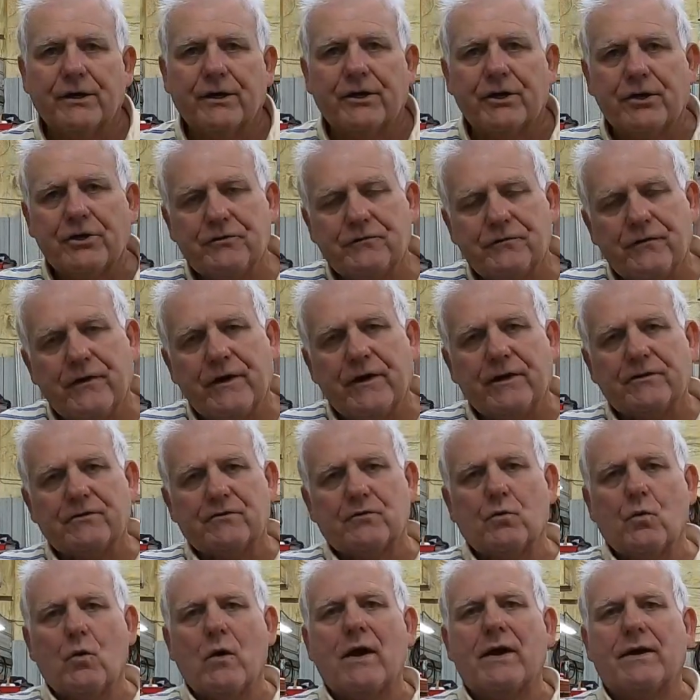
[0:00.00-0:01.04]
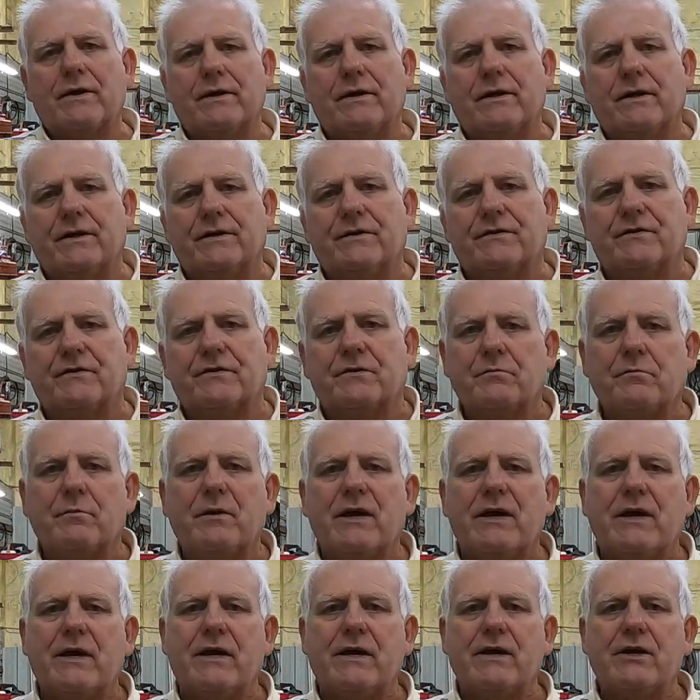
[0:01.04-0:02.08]
You've just witnessed
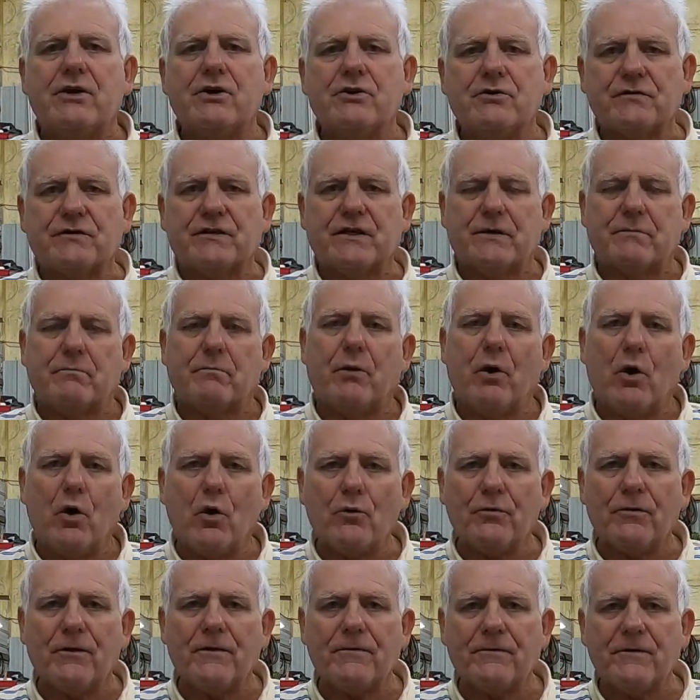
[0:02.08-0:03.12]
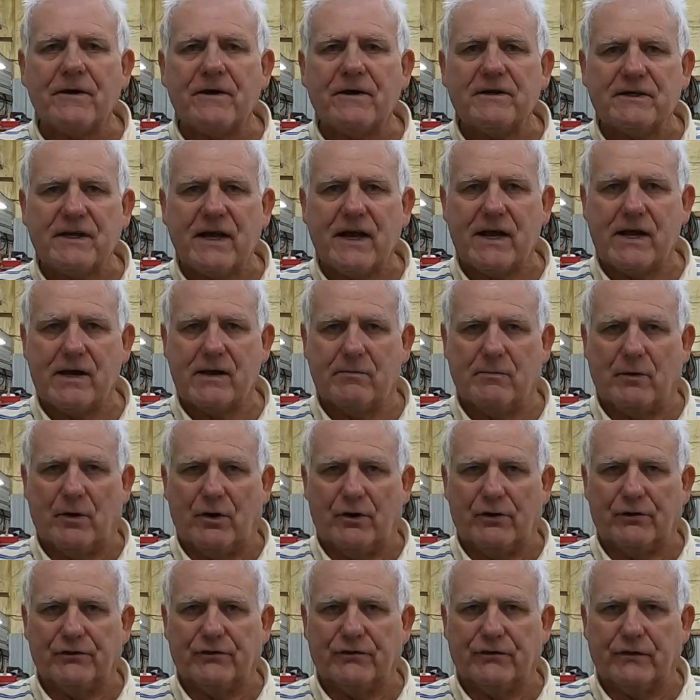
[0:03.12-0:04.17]
me using both of these
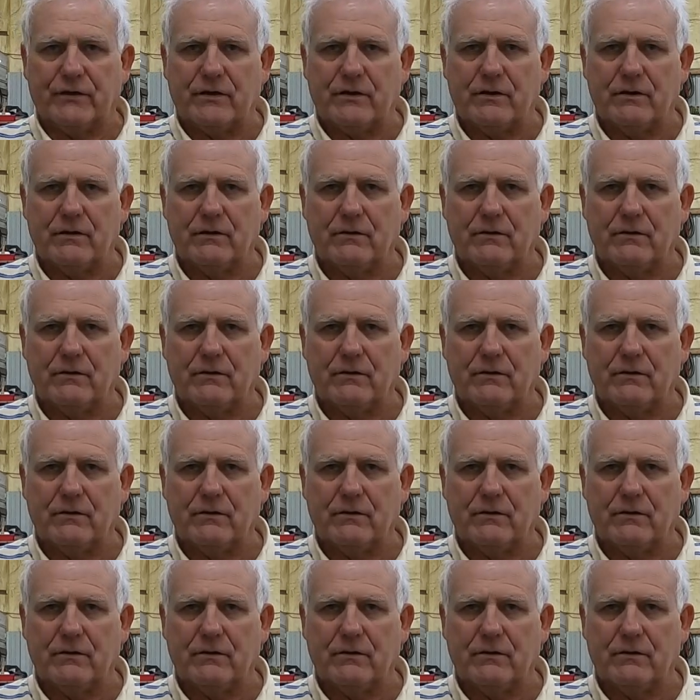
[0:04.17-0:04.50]
hammers,